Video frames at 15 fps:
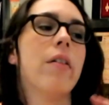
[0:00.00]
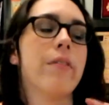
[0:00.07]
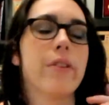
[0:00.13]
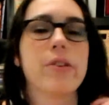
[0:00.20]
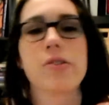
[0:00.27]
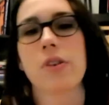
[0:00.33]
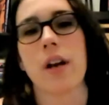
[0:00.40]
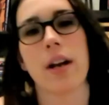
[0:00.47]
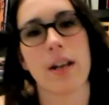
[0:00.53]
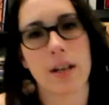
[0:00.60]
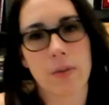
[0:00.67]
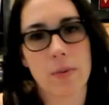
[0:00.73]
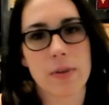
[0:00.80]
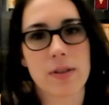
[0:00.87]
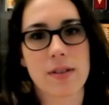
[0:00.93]
First try, and
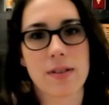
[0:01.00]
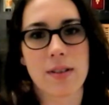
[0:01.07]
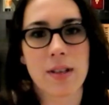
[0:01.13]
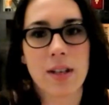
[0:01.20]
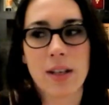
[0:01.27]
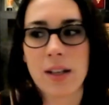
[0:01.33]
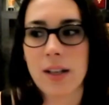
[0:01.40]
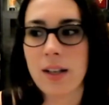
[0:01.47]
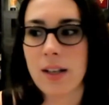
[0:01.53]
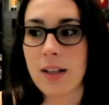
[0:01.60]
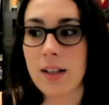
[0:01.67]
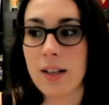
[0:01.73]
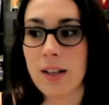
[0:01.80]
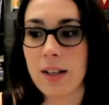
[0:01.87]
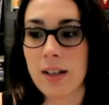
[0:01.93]
it was
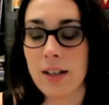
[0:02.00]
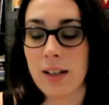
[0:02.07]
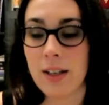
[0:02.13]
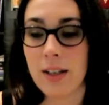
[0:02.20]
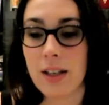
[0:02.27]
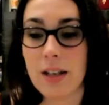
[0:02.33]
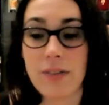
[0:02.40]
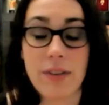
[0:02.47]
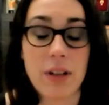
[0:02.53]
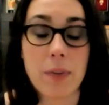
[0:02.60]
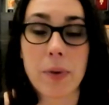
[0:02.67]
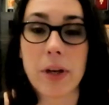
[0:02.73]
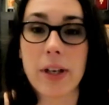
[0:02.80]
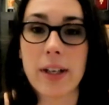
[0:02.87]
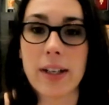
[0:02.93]
fell
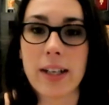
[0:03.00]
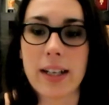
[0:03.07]
apart.